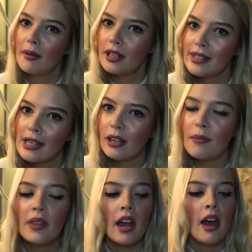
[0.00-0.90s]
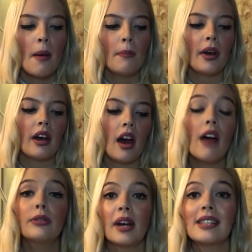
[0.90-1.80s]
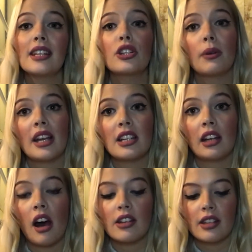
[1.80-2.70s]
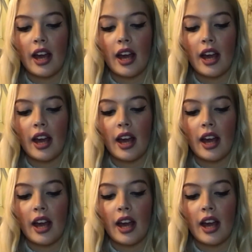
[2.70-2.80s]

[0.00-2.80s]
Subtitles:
maybe don't sit on them. But otherwise they do actually last.